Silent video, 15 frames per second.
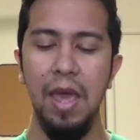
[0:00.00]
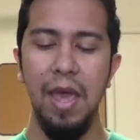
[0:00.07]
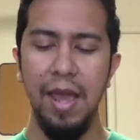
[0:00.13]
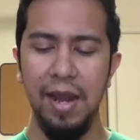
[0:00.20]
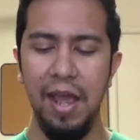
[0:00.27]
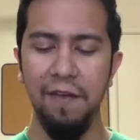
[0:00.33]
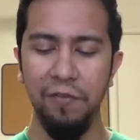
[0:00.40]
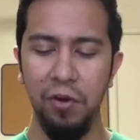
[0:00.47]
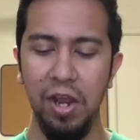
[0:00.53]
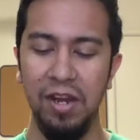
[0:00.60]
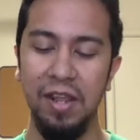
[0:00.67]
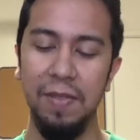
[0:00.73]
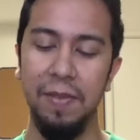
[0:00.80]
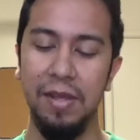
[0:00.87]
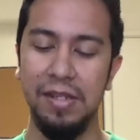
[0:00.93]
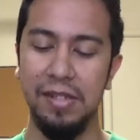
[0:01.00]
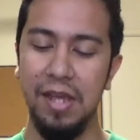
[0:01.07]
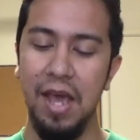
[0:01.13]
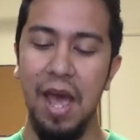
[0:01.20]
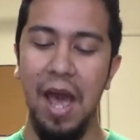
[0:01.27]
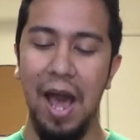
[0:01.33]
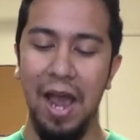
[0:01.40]
And after I did this,
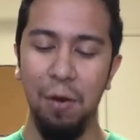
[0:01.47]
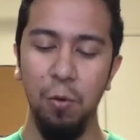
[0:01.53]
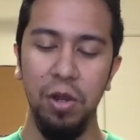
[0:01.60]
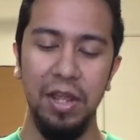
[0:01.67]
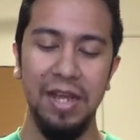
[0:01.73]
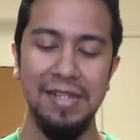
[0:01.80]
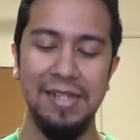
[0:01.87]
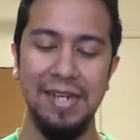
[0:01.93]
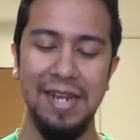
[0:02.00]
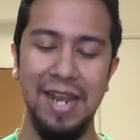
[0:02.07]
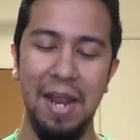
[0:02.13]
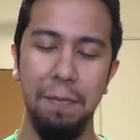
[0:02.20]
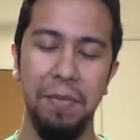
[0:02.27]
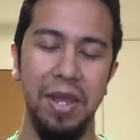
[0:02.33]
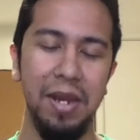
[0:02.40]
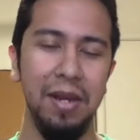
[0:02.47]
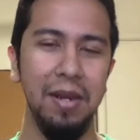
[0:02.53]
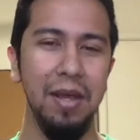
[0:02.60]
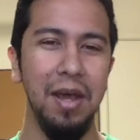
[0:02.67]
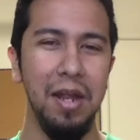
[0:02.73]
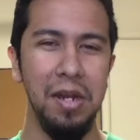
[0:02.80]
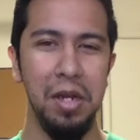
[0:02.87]
I realized that it had
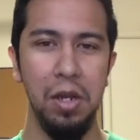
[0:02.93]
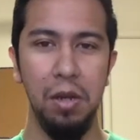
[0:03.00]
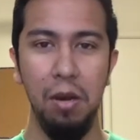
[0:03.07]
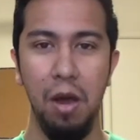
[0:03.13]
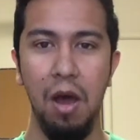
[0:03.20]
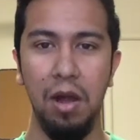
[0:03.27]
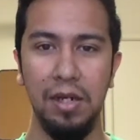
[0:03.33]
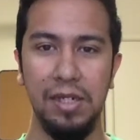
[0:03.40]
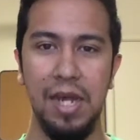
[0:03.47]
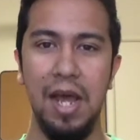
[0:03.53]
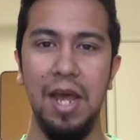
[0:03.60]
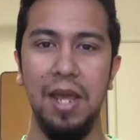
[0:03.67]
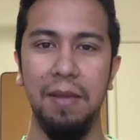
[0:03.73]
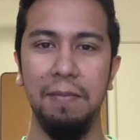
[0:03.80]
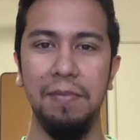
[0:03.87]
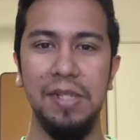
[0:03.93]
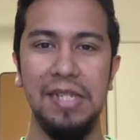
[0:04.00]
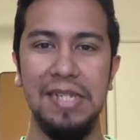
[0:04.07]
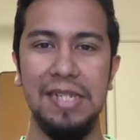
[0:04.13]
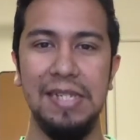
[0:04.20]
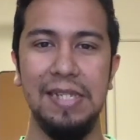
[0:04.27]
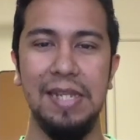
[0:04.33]
been a long time
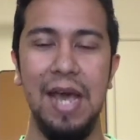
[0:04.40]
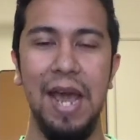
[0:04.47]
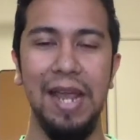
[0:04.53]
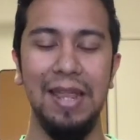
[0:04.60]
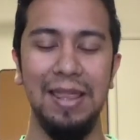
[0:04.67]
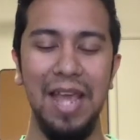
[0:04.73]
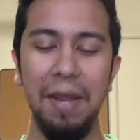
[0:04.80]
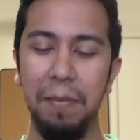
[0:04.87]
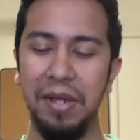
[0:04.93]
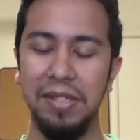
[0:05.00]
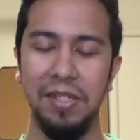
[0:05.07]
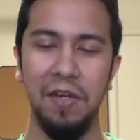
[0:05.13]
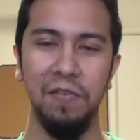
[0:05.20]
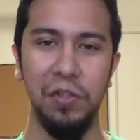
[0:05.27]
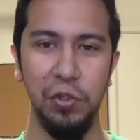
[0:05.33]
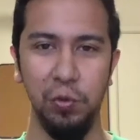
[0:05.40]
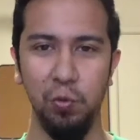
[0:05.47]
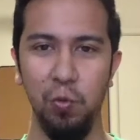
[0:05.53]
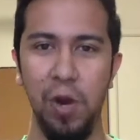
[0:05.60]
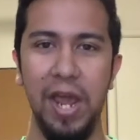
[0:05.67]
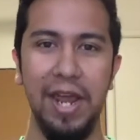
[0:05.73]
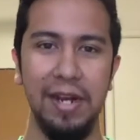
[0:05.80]
since I had let myself just
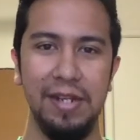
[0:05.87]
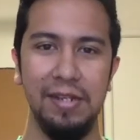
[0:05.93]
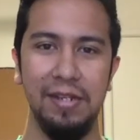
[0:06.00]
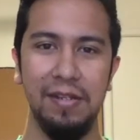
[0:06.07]
write